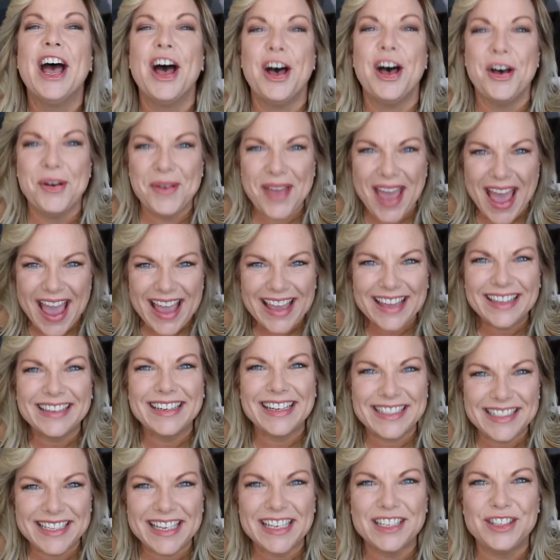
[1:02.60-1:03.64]
Okay,
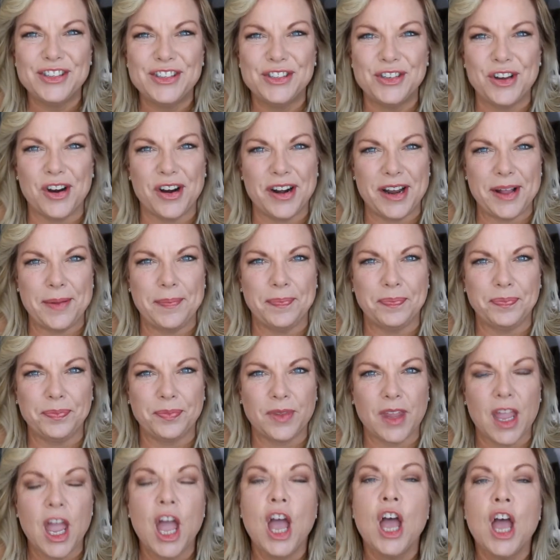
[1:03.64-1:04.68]
let's get started.
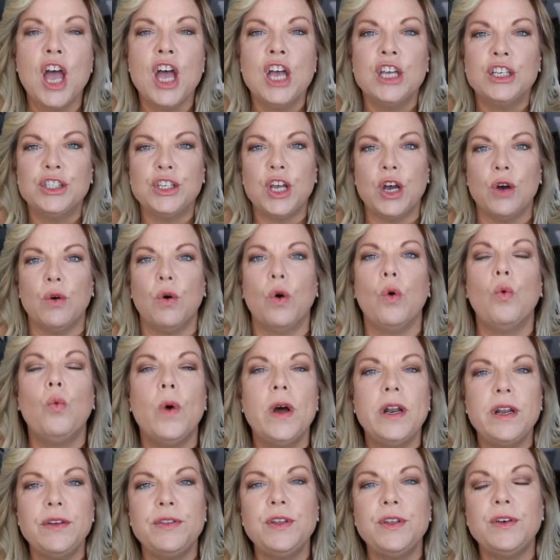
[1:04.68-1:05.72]
So
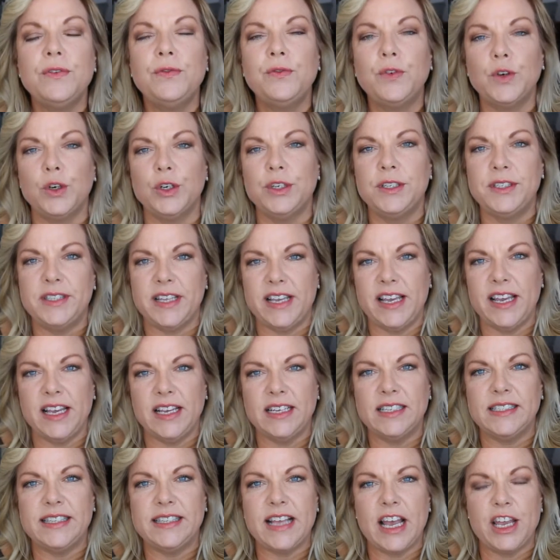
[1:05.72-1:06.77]
one of the first
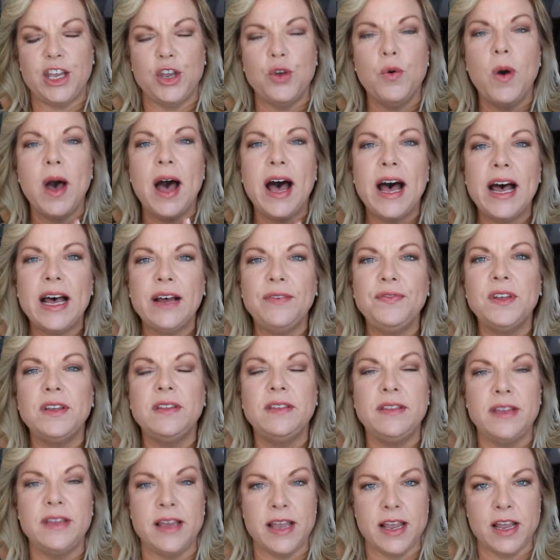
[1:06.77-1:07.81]
things that you have to
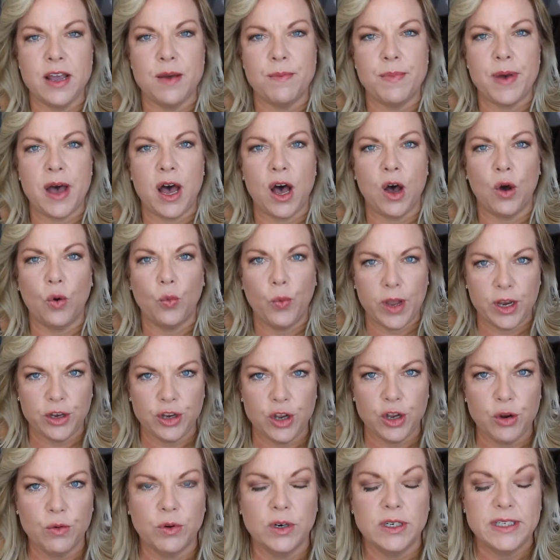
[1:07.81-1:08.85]
think about when
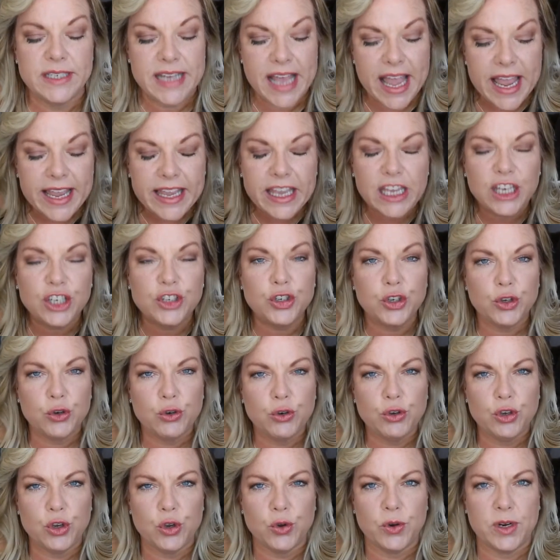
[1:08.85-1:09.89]
you are taking 2
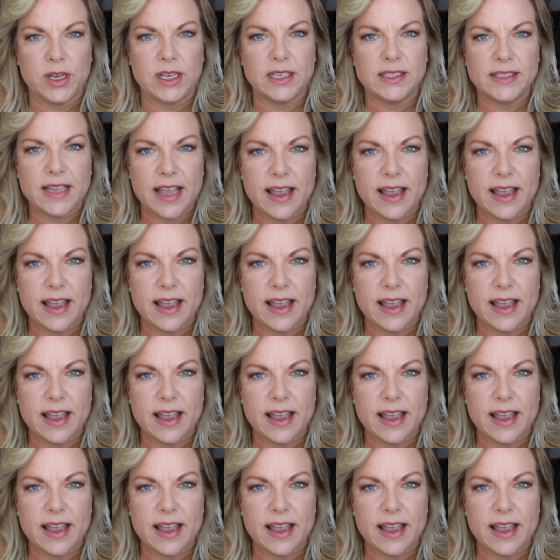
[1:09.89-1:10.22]
units